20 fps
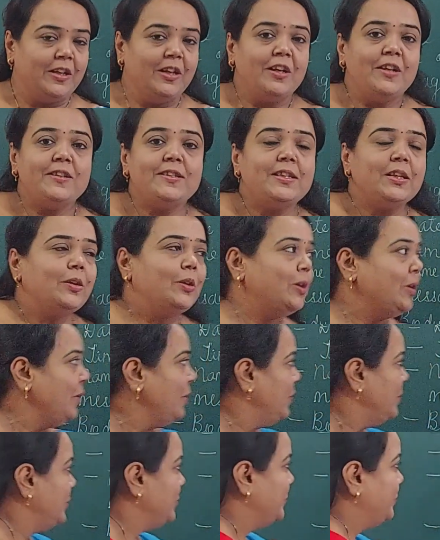So,
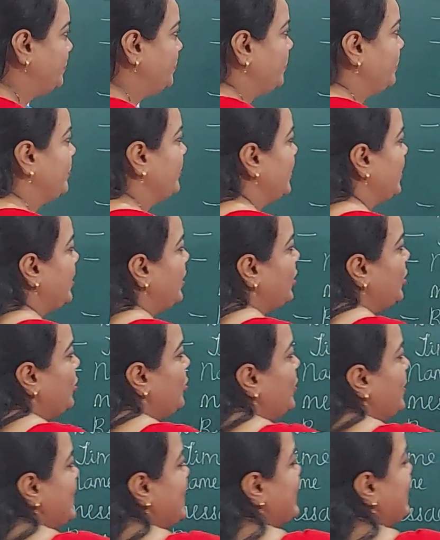who
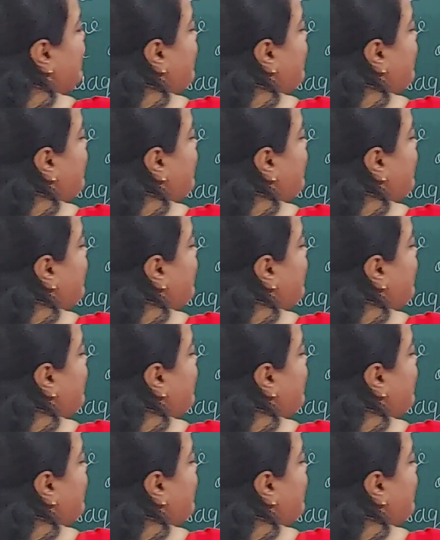is